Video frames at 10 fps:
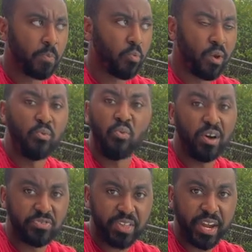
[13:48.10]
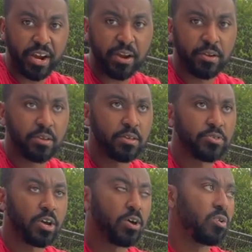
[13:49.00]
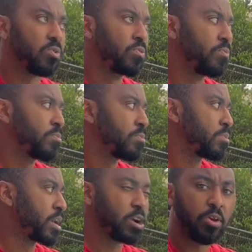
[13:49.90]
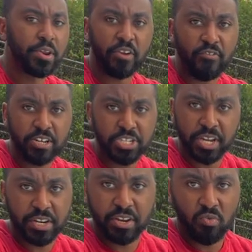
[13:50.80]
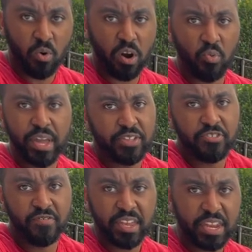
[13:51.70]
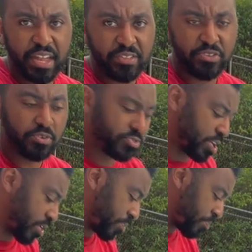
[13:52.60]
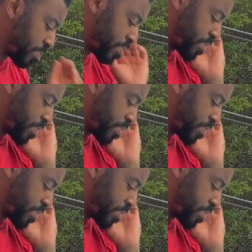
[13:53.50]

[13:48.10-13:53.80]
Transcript: We was there, so including the French and Indian War, we intervened in that too. So.